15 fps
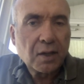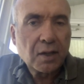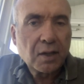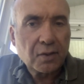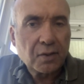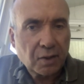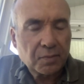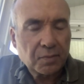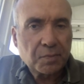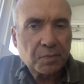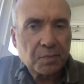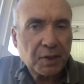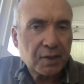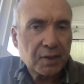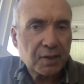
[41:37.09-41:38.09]
There's a
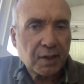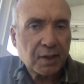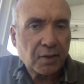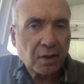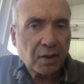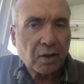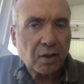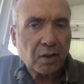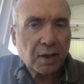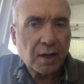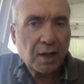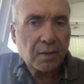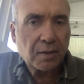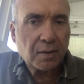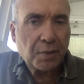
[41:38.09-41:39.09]
species down there called
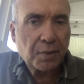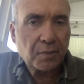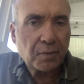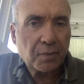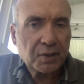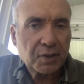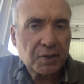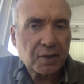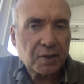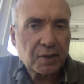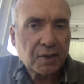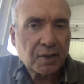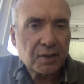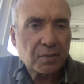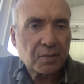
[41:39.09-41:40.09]
Ga Peromyscus
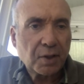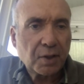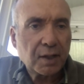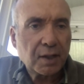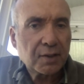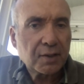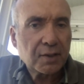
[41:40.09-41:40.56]
gossypinus.